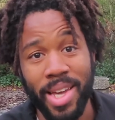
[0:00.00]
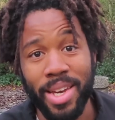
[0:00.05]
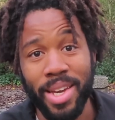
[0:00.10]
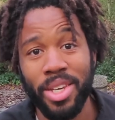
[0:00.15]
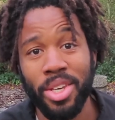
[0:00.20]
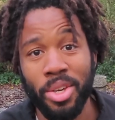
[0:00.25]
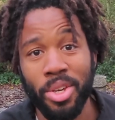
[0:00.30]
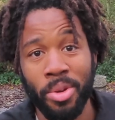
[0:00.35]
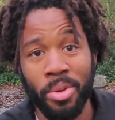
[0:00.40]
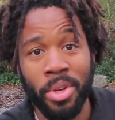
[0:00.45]

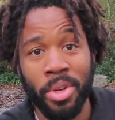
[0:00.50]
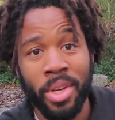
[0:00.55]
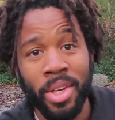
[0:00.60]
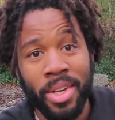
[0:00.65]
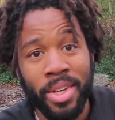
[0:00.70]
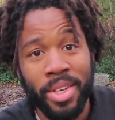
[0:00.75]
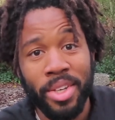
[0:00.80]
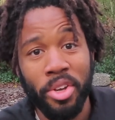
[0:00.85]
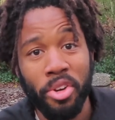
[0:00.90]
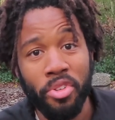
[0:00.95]
Thank you,
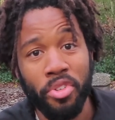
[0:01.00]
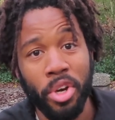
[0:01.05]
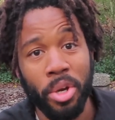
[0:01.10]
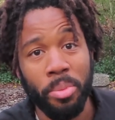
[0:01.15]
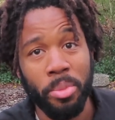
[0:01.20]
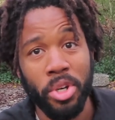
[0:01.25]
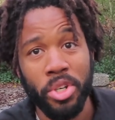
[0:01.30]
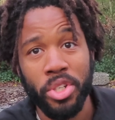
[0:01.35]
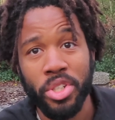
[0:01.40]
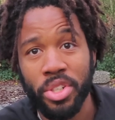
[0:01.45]
Nova
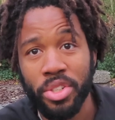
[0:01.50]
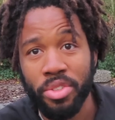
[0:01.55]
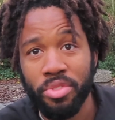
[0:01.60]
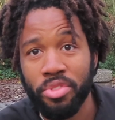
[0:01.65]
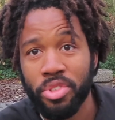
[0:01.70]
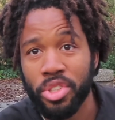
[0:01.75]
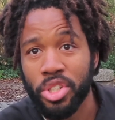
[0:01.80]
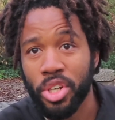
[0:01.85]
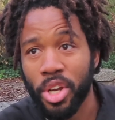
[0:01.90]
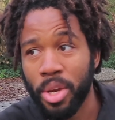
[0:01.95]
Emotion,
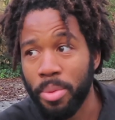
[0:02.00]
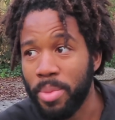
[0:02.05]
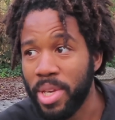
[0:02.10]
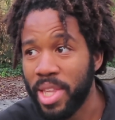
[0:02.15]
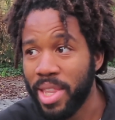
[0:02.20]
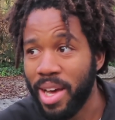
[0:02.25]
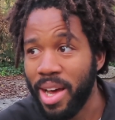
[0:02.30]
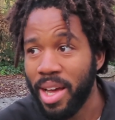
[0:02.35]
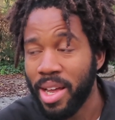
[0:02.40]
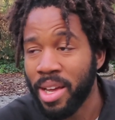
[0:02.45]
for showing
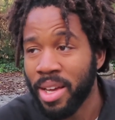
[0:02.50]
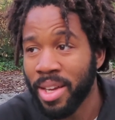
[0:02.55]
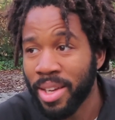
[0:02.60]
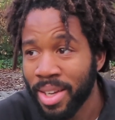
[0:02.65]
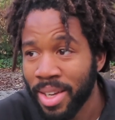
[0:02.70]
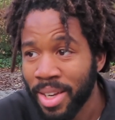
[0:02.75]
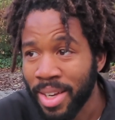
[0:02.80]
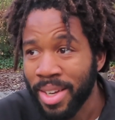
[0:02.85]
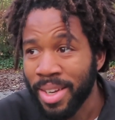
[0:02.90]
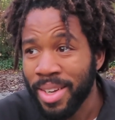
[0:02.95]
me that.
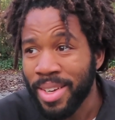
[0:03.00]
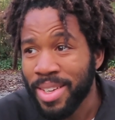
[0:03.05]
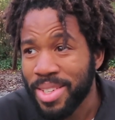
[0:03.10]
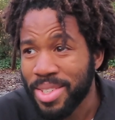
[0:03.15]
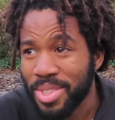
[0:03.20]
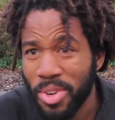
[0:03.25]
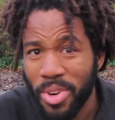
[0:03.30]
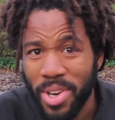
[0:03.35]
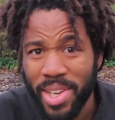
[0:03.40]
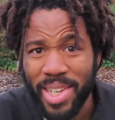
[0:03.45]

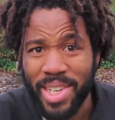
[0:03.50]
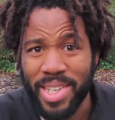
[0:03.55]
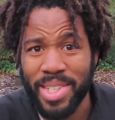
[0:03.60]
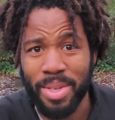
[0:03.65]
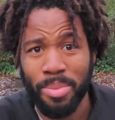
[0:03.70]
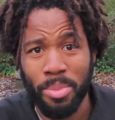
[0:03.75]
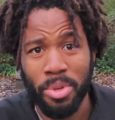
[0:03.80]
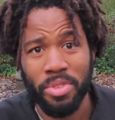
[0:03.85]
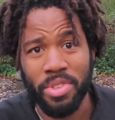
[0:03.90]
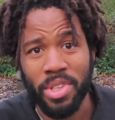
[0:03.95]
It's not an
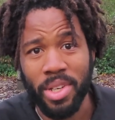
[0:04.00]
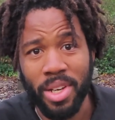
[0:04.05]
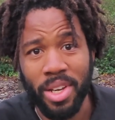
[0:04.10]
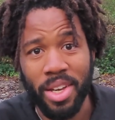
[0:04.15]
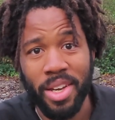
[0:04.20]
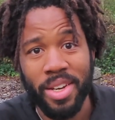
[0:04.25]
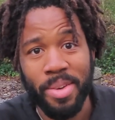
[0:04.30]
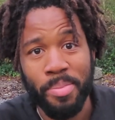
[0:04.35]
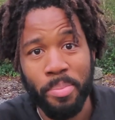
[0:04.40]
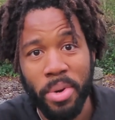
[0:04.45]
easy move to
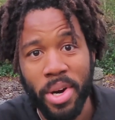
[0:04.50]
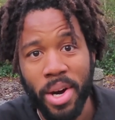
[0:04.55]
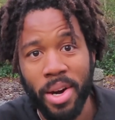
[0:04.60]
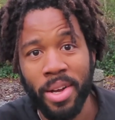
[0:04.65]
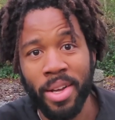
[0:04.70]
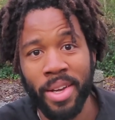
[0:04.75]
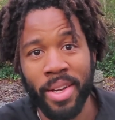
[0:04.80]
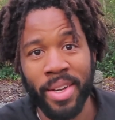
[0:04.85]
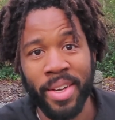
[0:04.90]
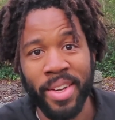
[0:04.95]
learn, but
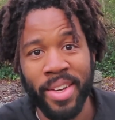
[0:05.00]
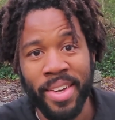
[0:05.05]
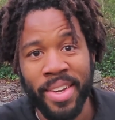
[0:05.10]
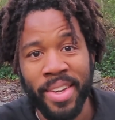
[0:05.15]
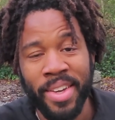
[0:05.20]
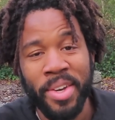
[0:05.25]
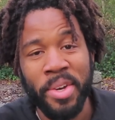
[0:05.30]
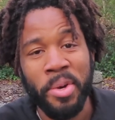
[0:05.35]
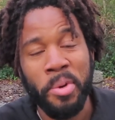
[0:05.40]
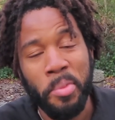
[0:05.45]

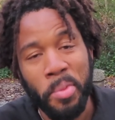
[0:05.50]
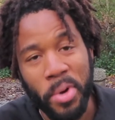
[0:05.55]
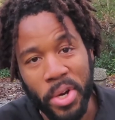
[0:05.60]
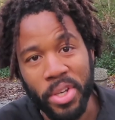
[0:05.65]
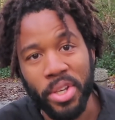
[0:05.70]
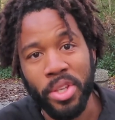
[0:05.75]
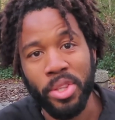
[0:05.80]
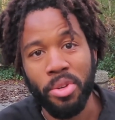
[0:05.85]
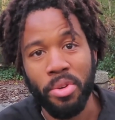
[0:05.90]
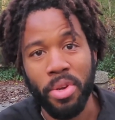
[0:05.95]
we're
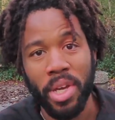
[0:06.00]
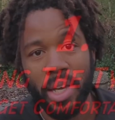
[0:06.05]
gonna do